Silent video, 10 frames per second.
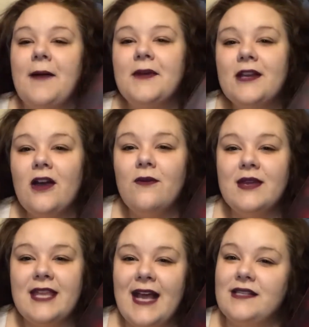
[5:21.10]
I'm gonna go
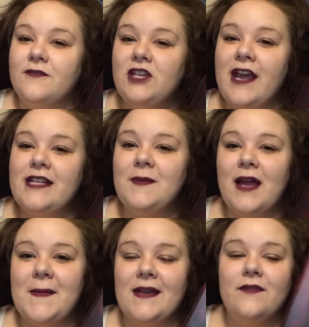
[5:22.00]
with Ace of Shades by
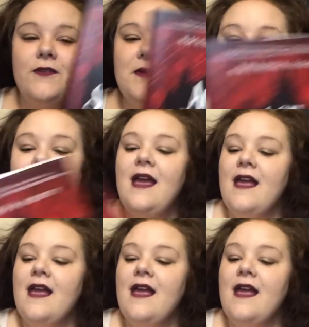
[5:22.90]
Amanda Foody.